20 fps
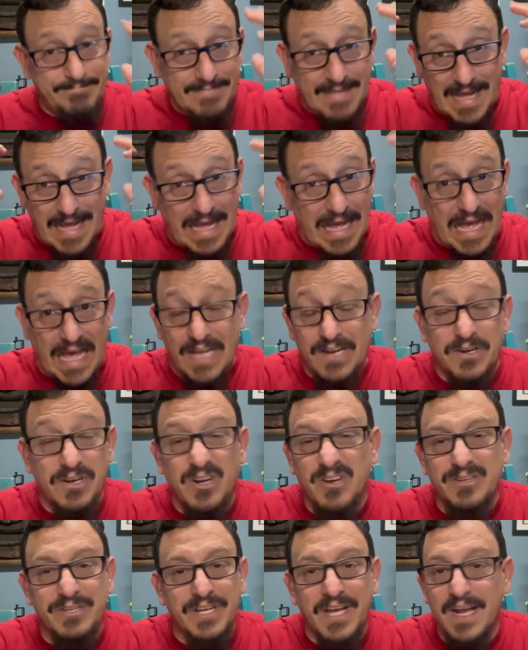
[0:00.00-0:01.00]
I don't
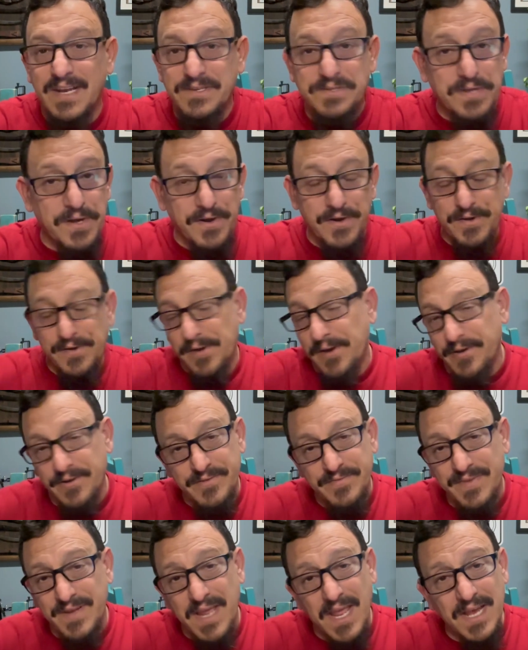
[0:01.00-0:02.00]
know, you got to turn
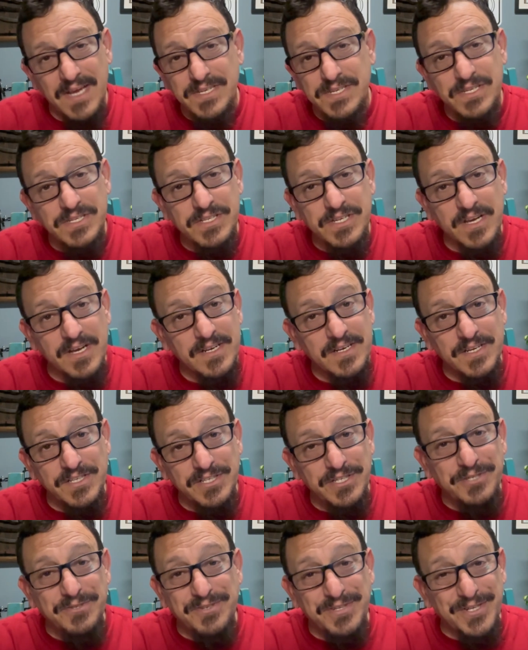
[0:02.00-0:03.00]
notifications on
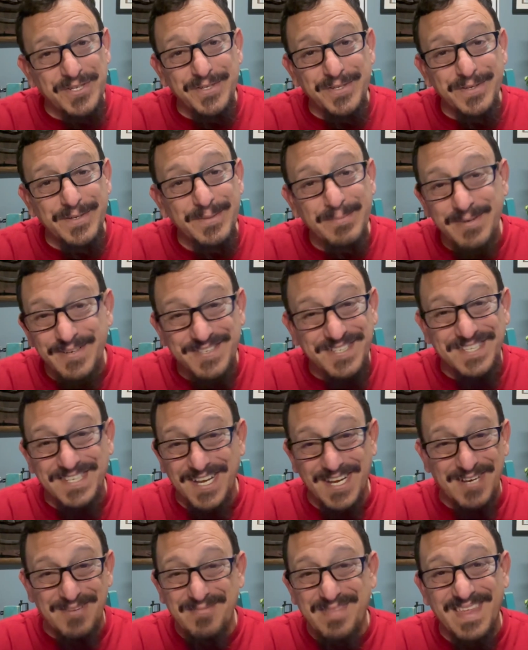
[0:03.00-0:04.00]
YouTube or
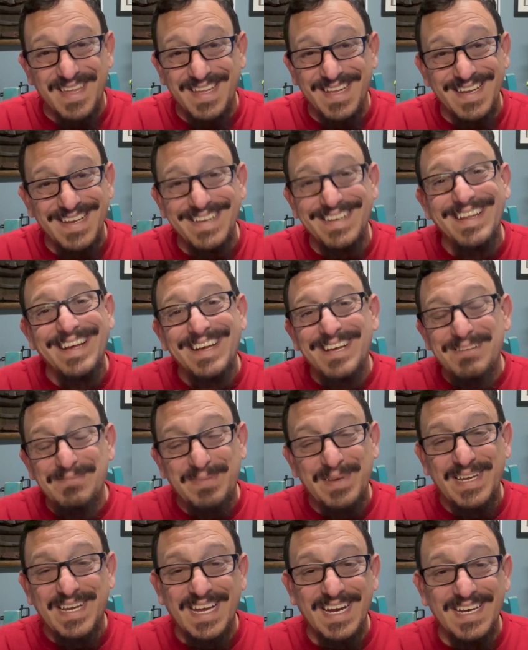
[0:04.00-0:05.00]
something,
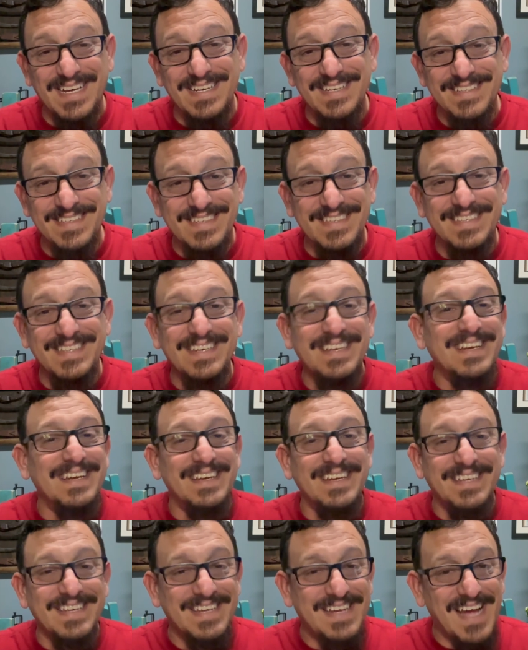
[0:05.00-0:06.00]
because
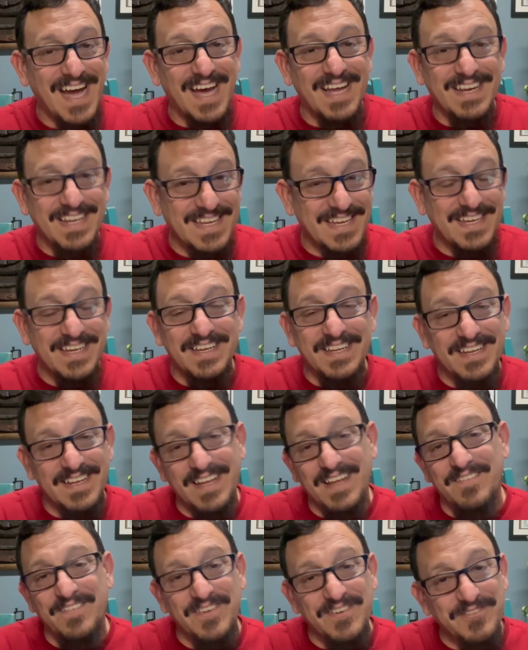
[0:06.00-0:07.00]
you got to get,
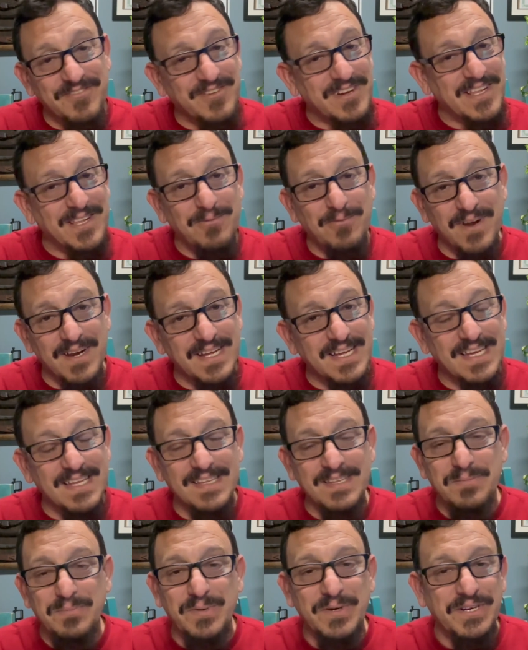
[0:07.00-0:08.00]
if you really want to get in
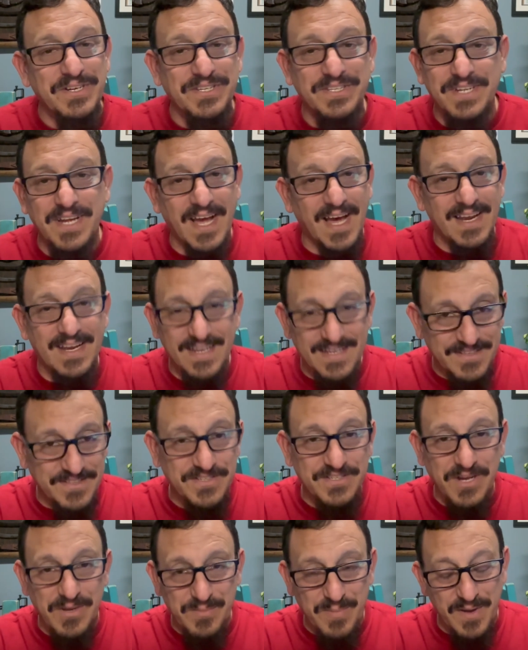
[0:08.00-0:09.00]
the books, you got to
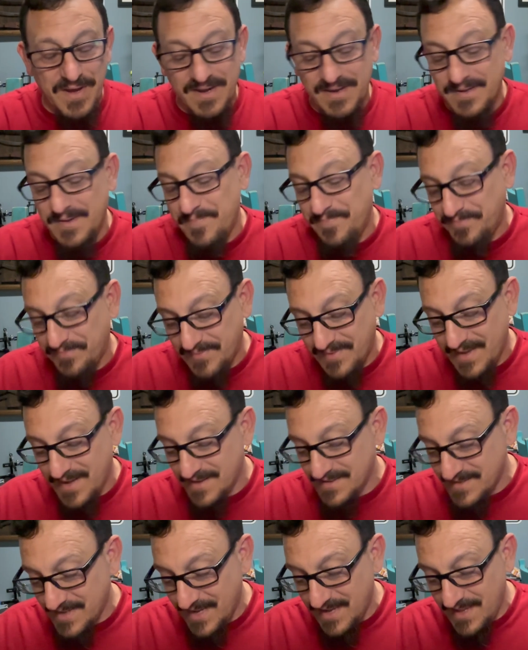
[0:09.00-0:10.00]
jump on it.
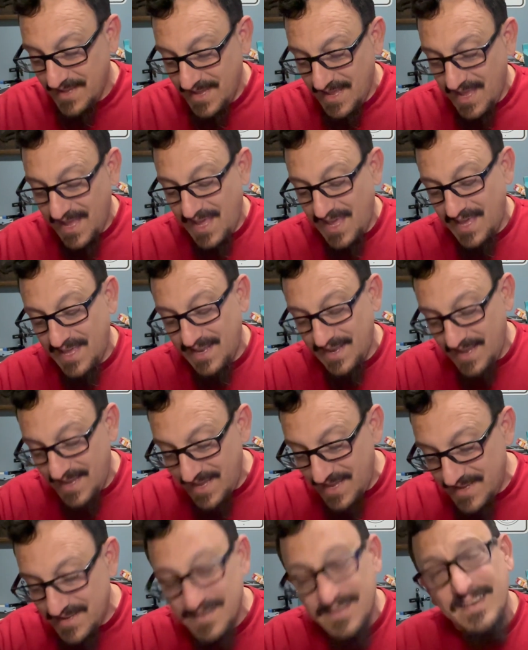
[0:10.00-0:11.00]
Because
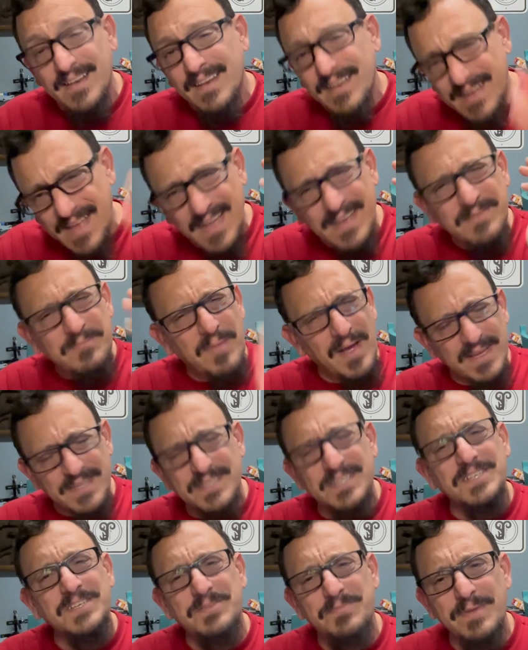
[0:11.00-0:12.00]
and
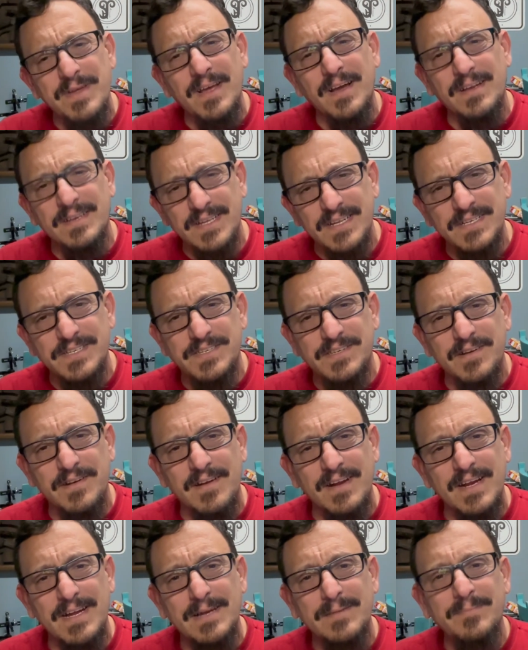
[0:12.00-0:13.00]
message me on
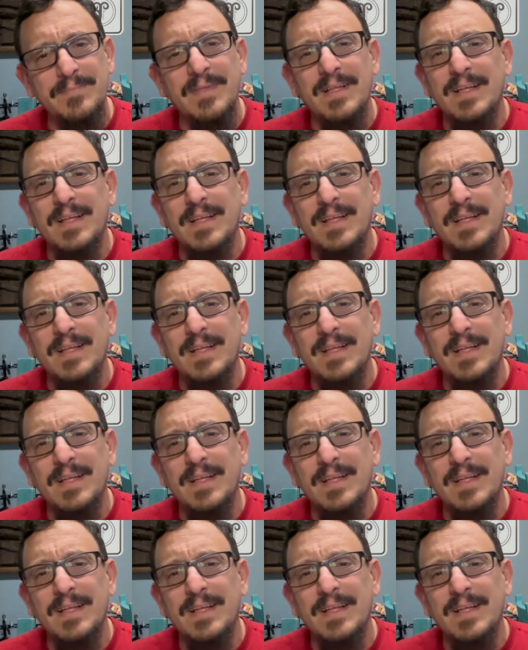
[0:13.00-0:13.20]
Instagram.